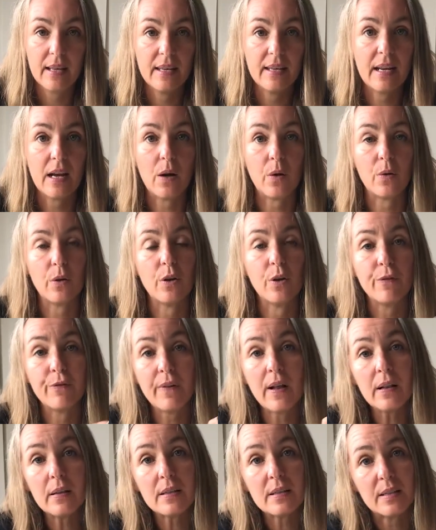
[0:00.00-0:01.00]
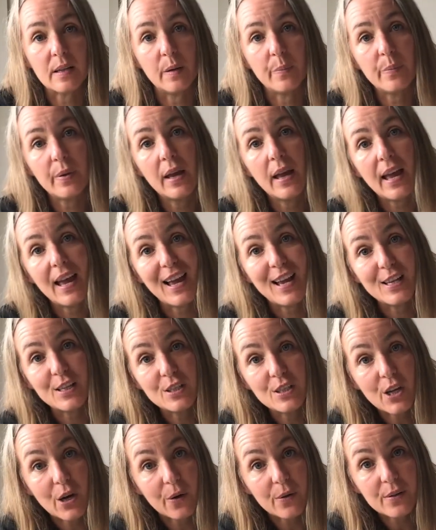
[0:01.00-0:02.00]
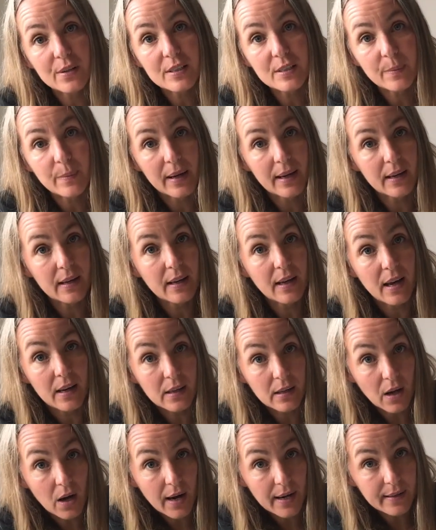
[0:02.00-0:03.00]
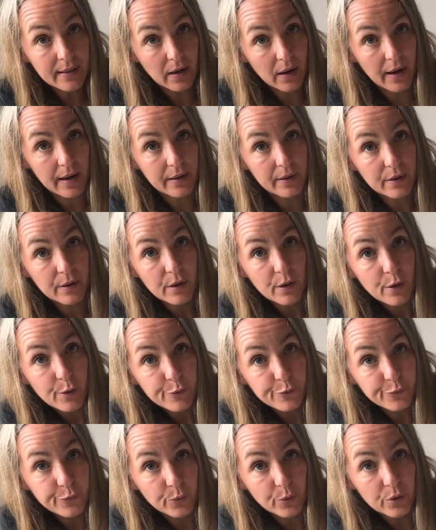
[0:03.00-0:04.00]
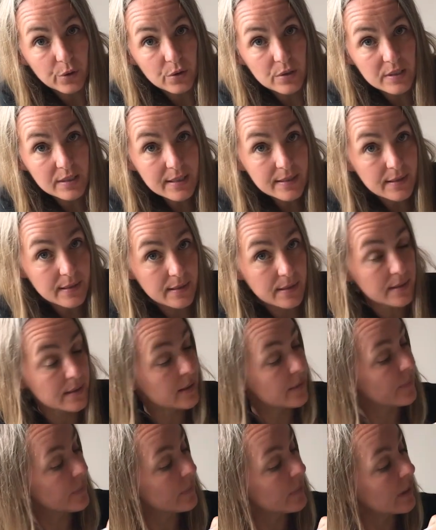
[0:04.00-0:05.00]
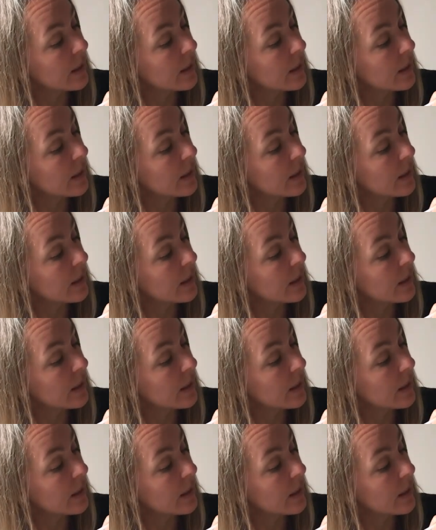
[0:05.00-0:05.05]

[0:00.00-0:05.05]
Now, your felt tip is going to make a guideline for your scissors.